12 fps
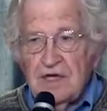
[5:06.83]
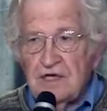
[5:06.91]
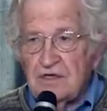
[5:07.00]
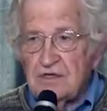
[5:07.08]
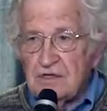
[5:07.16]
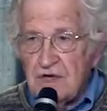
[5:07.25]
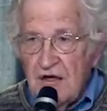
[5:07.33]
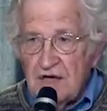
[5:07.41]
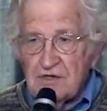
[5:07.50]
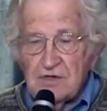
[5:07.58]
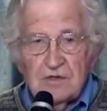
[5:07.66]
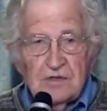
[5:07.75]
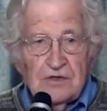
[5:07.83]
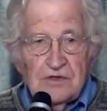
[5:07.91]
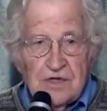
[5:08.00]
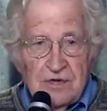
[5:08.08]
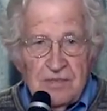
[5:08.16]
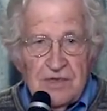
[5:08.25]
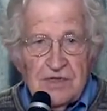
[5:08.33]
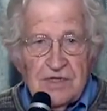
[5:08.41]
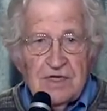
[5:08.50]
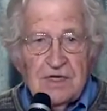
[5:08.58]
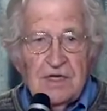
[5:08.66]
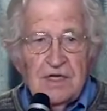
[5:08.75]
his natural
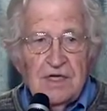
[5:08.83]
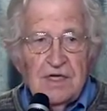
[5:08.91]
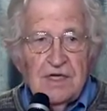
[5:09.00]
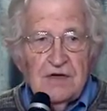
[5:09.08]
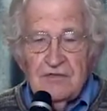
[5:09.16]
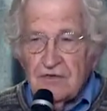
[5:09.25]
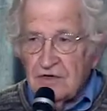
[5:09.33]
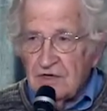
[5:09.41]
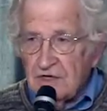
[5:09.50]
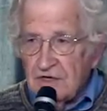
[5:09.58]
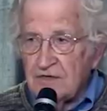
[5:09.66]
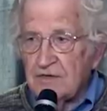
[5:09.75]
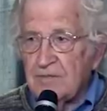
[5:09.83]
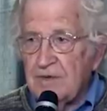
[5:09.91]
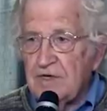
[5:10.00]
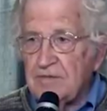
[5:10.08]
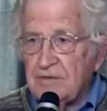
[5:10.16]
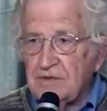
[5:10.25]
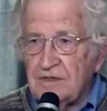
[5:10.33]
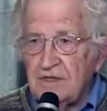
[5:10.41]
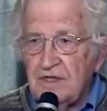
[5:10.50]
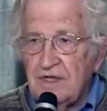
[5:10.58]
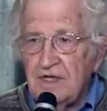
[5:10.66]
sympathy for other people.